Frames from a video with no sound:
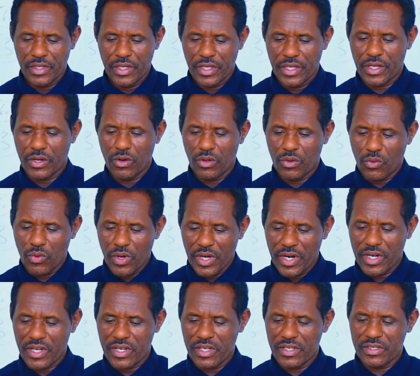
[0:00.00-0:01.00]
He called
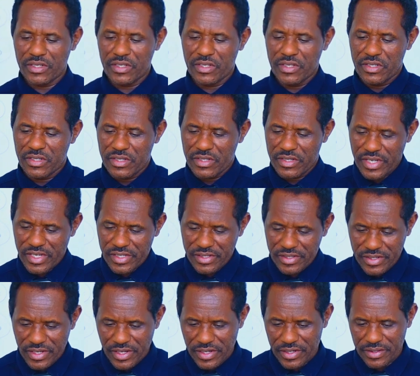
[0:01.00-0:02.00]
workers
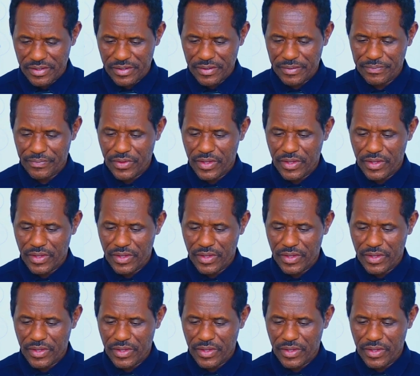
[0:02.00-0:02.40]
dexterity.